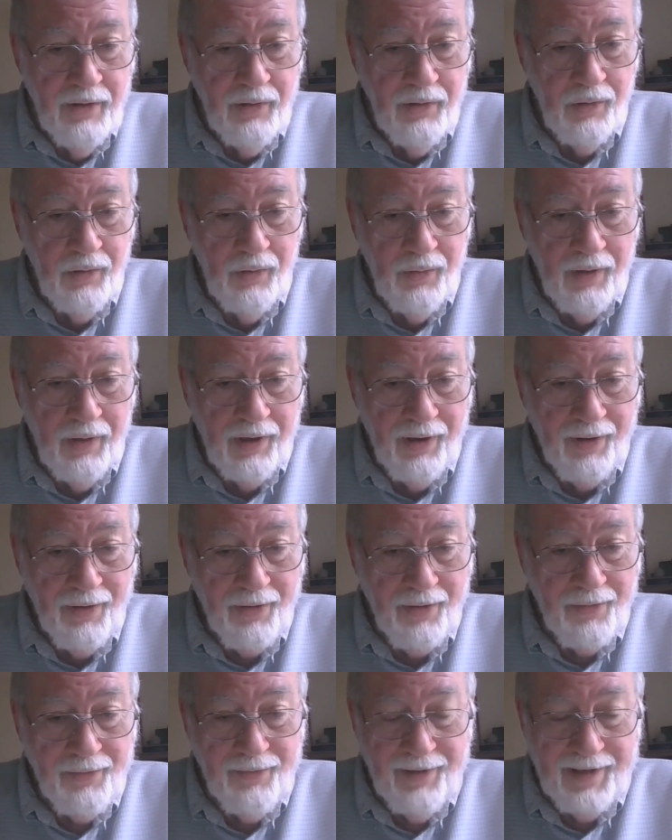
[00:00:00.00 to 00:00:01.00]
who
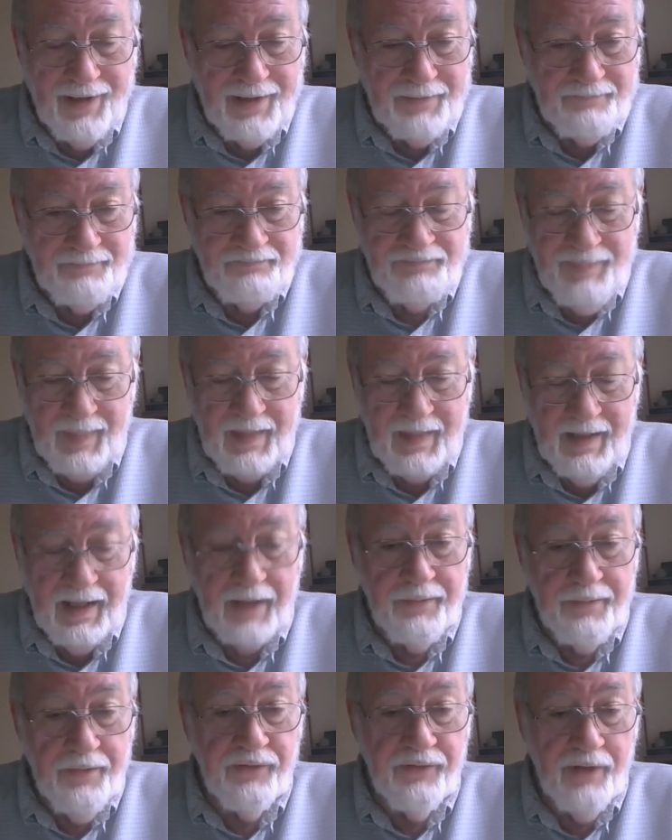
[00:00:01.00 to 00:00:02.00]
are
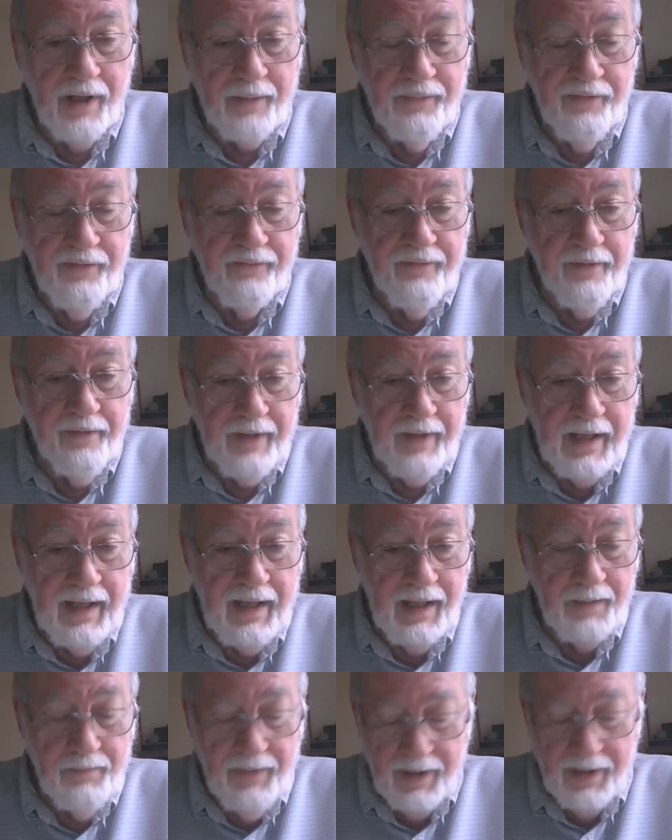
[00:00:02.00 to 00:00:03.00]
at the top of their
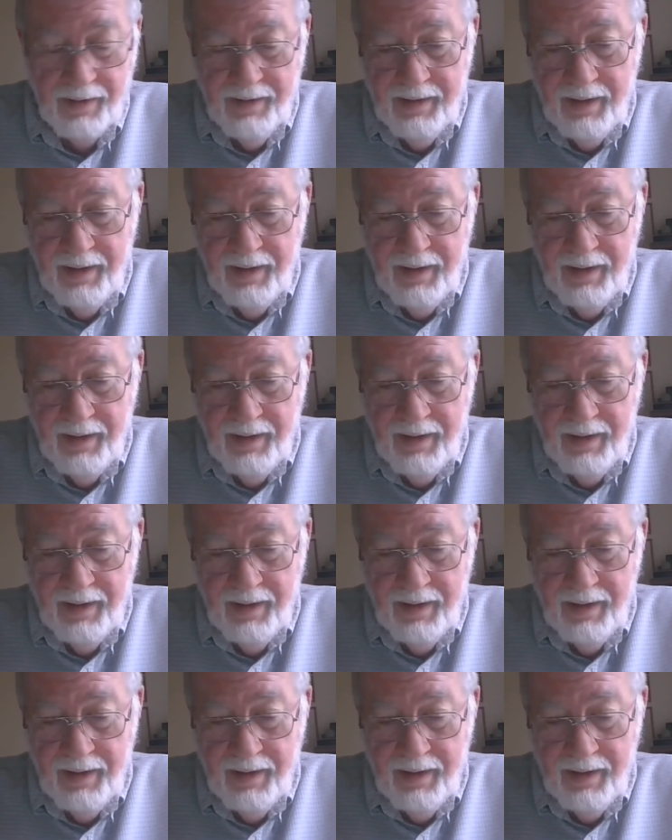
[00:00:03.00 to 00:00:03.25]
game.